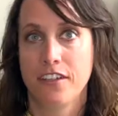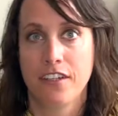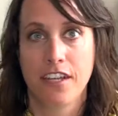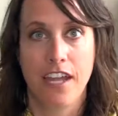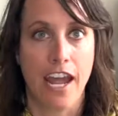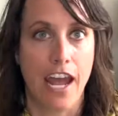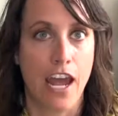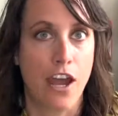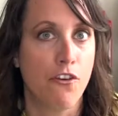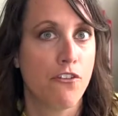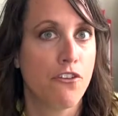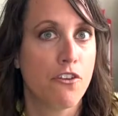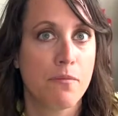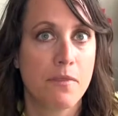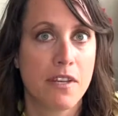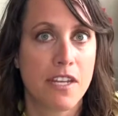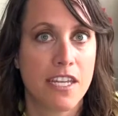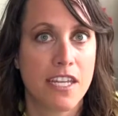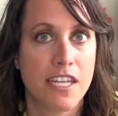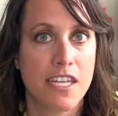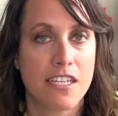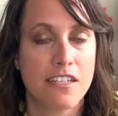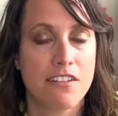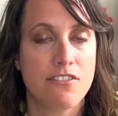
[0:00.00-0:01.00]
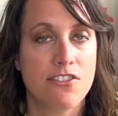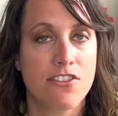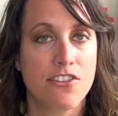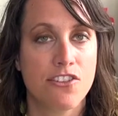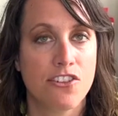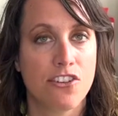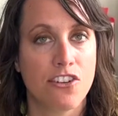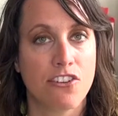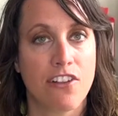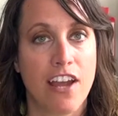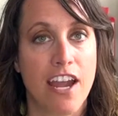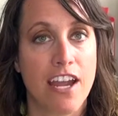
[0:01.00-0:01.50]
however many kids in
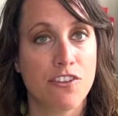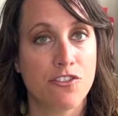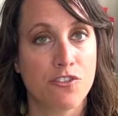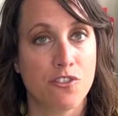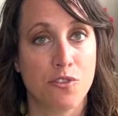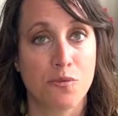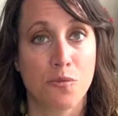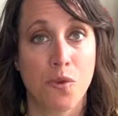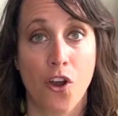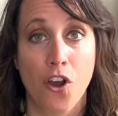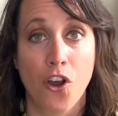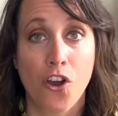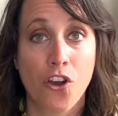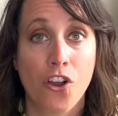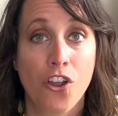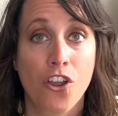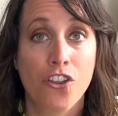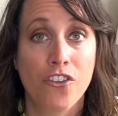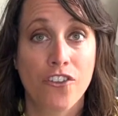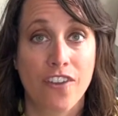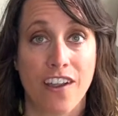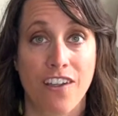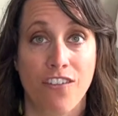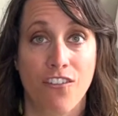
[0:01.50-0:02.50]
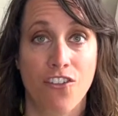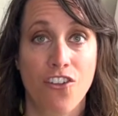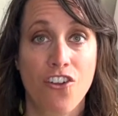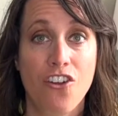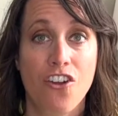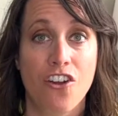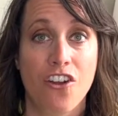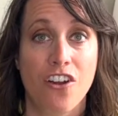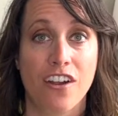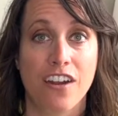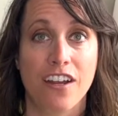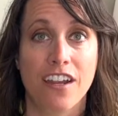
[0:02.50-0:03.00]
your classroom all day
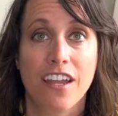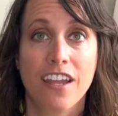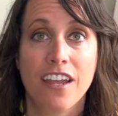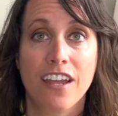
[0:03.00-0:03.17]
long.